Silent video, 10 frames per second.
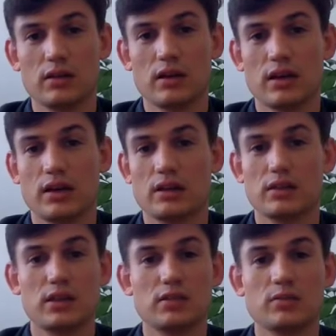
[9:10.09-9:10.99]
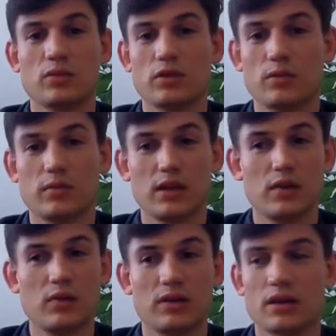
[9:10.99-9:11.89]
and he supported me
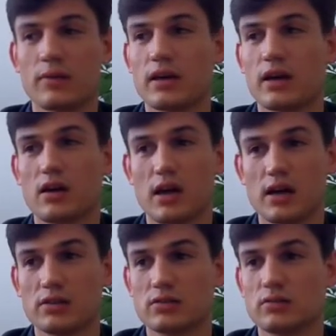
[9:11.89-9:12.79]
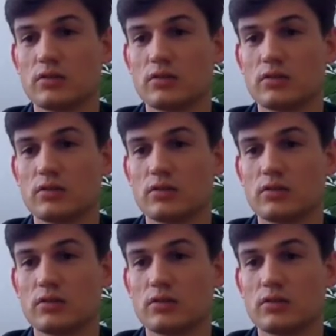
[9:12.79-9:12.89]
when I was coming out of high school,